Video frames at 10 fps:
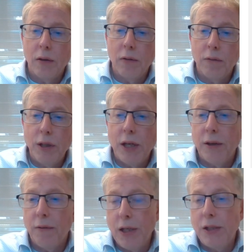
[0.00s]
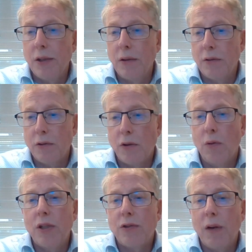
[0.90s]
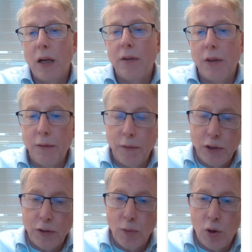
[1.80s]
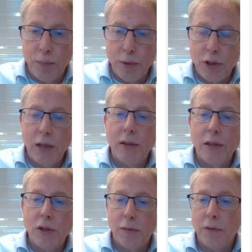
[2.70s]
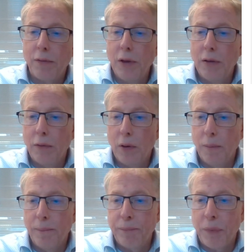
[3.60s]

regeneration, so it's relatively small percentage of the feed flow.